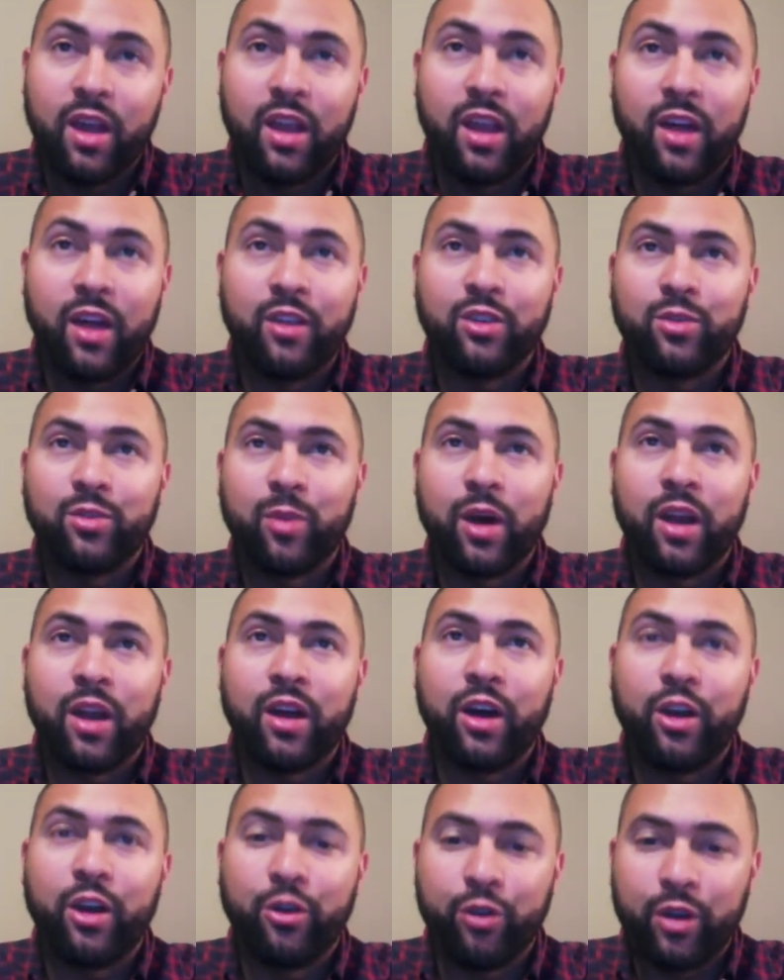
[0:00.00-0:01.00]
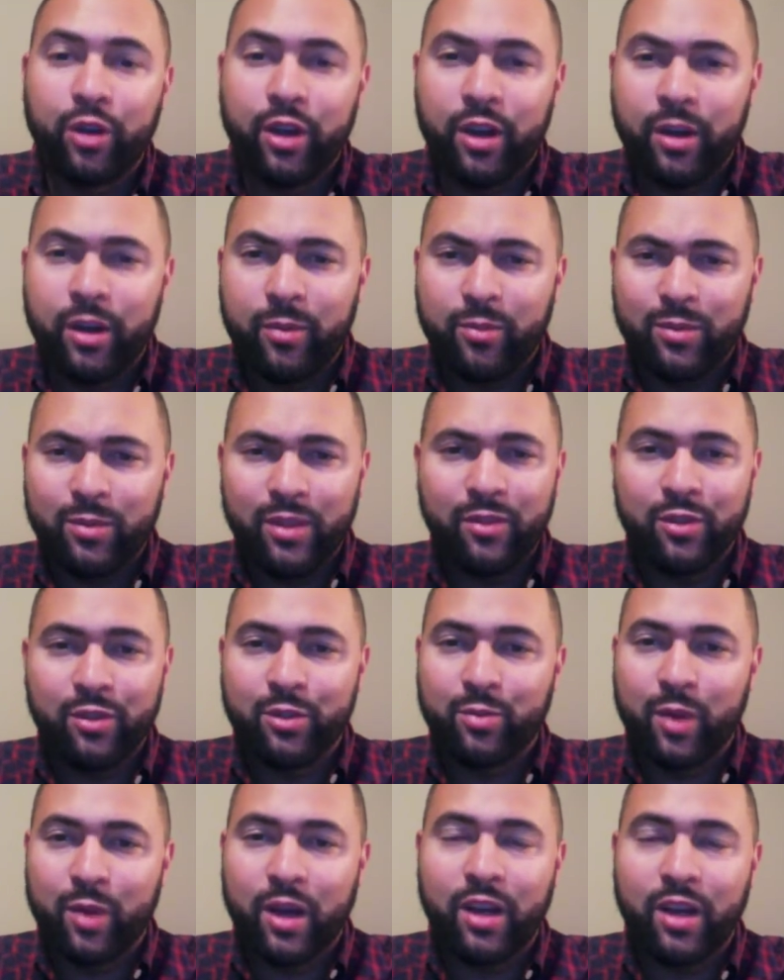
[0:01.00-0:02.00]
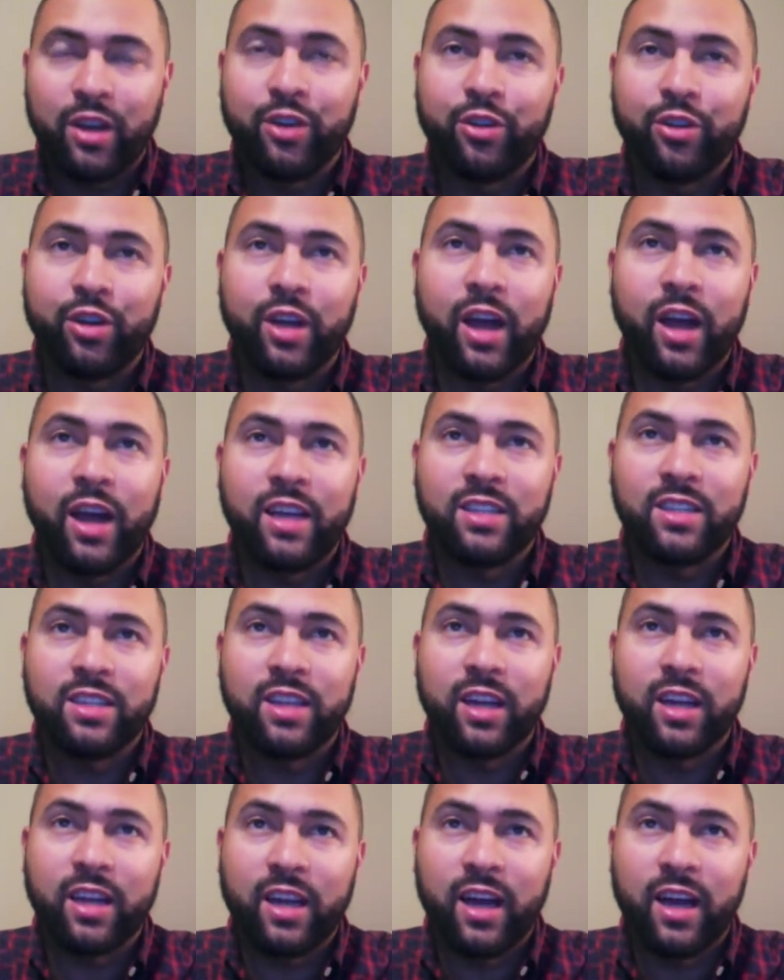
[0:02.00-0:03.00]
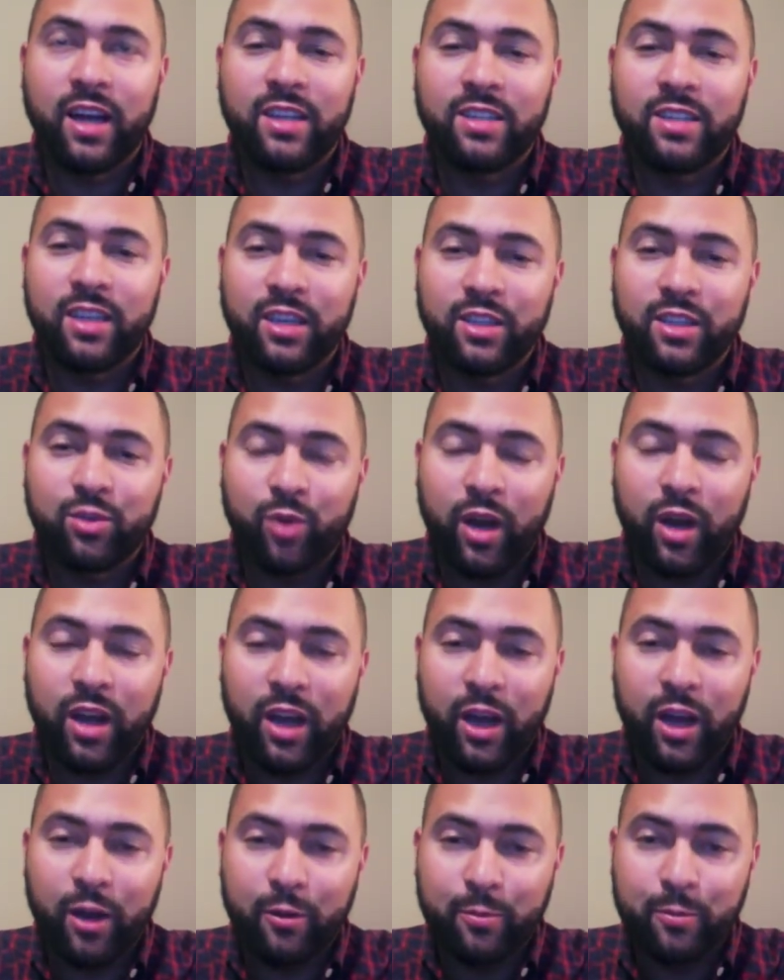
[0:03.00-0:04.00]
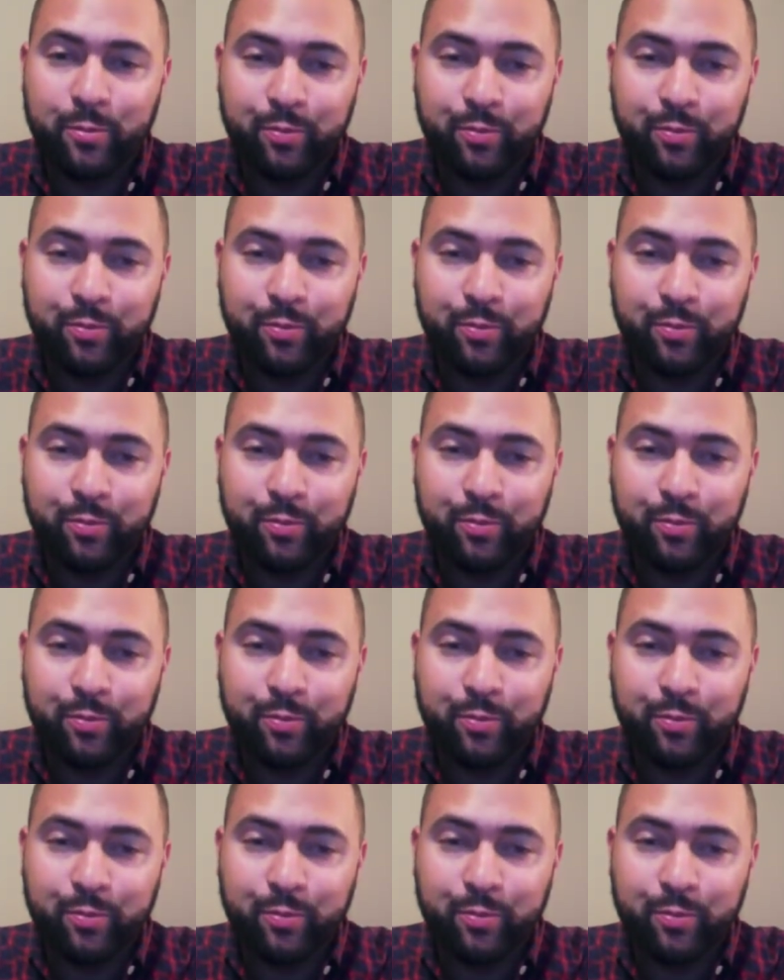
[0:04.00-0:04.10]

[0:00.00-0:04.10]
Now there's about 100. I believe there's about 100 guys in that contest right now.